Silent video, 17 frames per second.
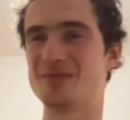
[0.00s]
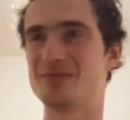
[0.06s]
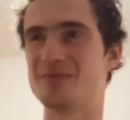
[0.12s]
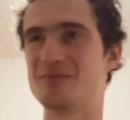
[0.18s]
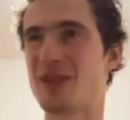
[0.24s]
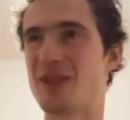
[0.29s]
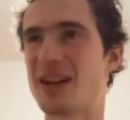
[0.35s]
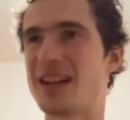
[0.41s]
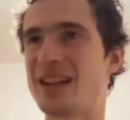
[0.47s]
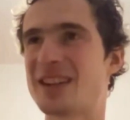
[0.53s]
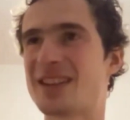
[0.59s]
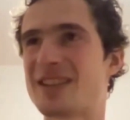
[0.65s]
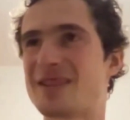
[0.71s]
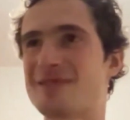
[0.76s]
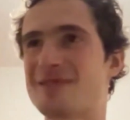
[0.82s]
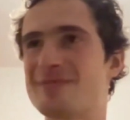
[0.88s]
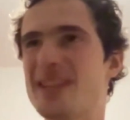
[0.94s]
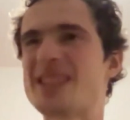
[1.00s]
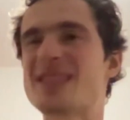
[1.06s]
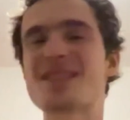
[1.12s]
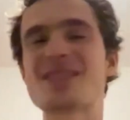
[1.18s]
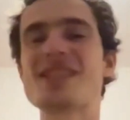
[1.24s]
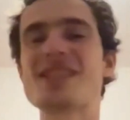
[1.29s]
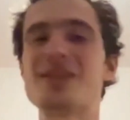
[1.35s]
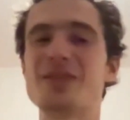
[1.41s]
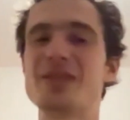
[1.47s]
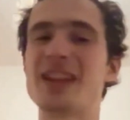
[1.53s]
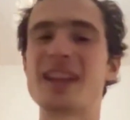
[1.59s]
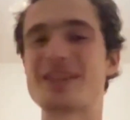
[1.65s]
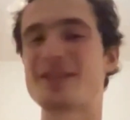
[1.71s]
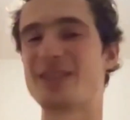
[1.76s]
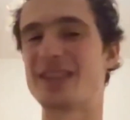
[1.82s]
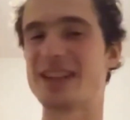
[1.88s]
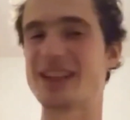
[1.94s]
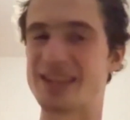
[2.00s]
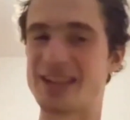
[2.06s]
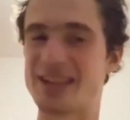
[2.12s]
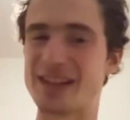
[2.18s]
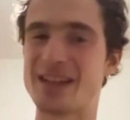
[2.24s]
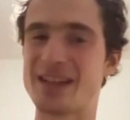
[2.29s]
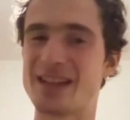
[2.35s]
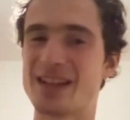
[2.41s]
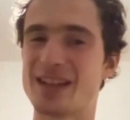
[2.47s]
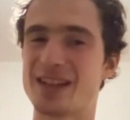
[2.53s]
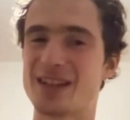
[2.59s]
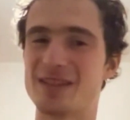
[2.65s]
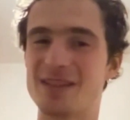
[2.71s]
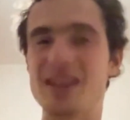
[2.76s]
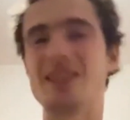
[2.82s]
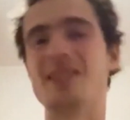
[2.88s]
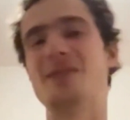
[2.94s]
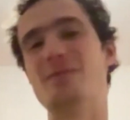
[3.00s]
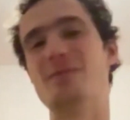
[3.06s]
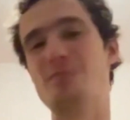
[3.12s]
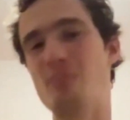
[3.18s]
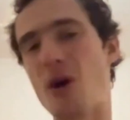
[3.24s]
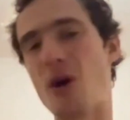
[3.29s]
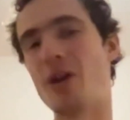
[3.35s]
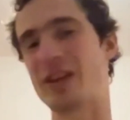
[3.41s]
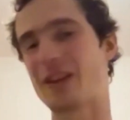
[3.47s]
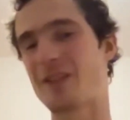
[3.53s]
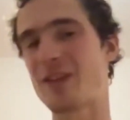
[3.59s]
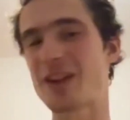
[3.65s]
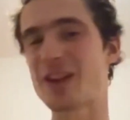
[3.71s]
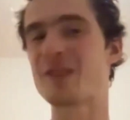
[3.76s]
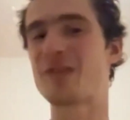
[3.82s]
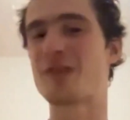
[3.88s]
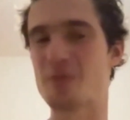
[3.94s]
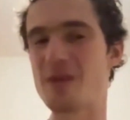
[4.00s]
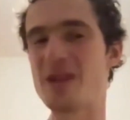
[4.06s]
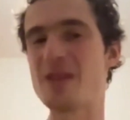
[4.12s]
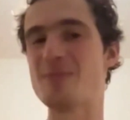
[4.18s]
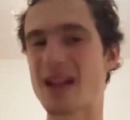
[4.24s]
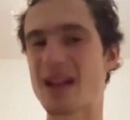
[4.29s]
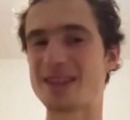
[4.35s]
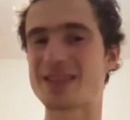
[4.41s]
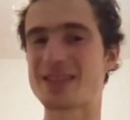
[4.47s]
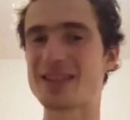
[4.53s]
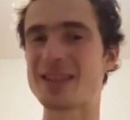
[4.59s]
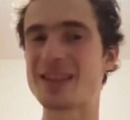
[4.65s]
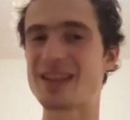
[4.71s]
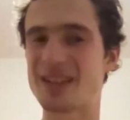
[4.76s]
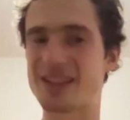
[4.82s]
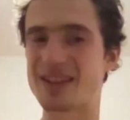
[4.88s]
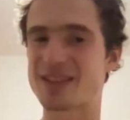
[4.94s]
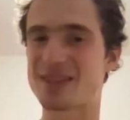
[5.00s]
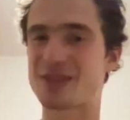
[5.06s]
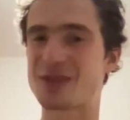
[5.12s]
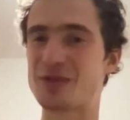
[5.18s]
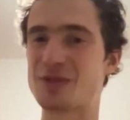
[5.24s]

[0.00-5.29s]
But it's still relatively easy. the more difficult for me mentally is